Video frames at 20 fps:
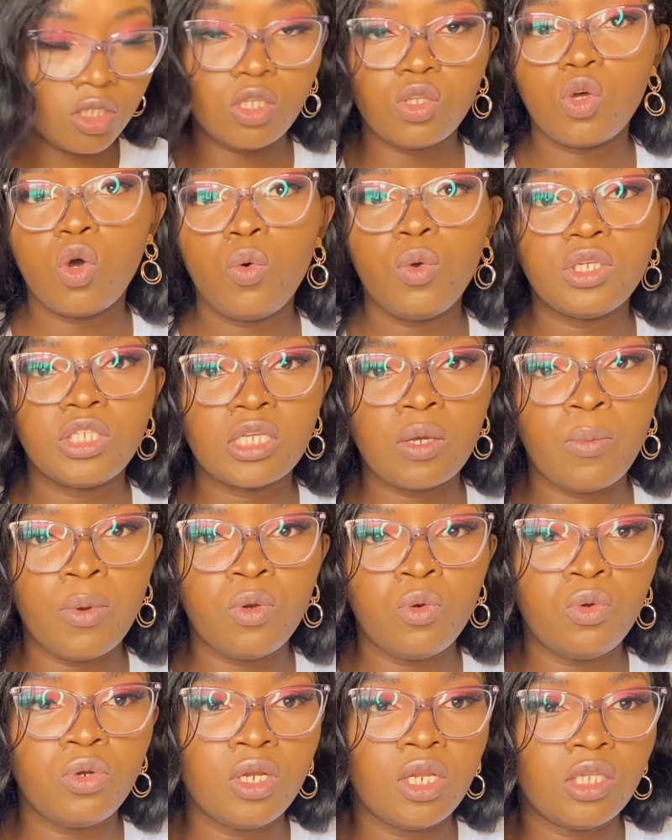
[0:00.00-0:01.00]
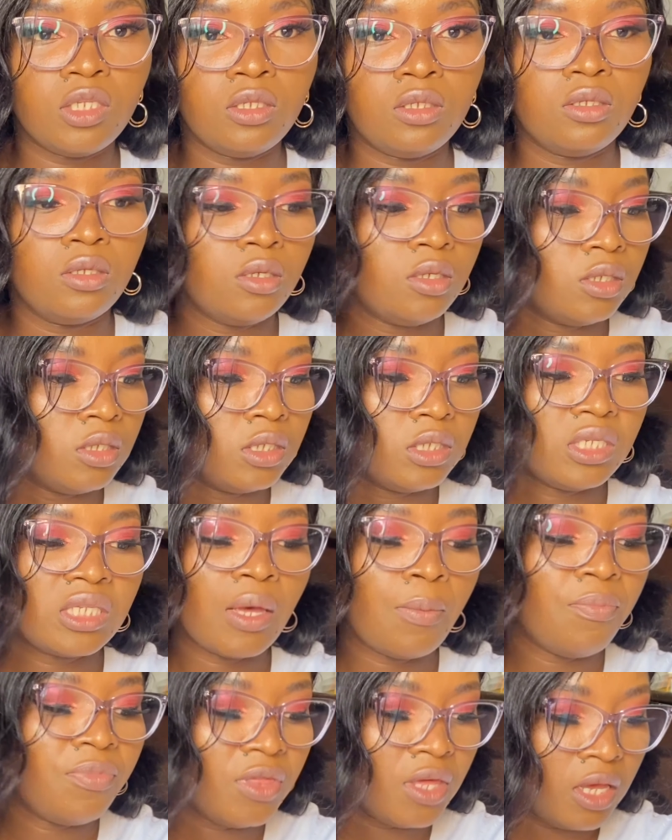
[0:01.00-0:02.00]
there's always someone who needs
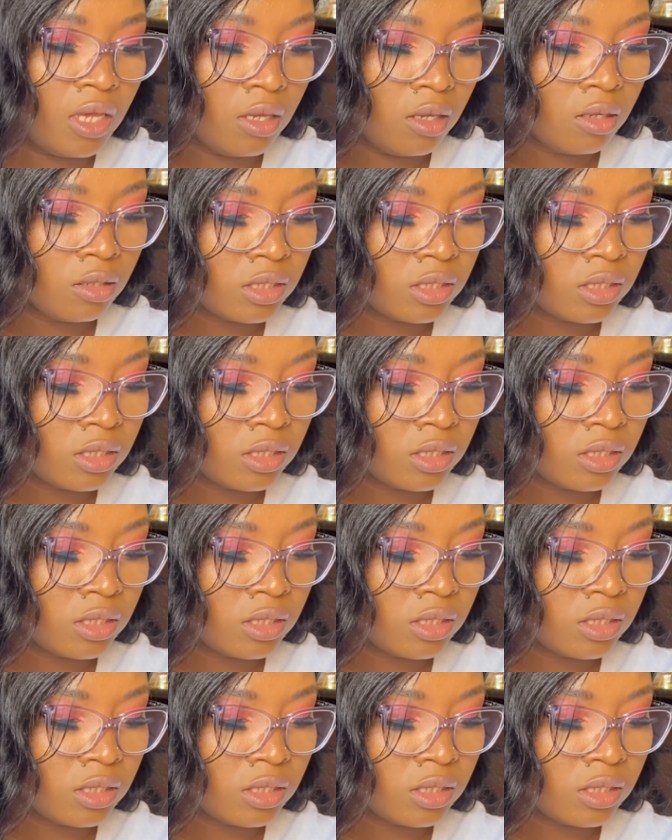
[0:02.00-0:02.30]
something.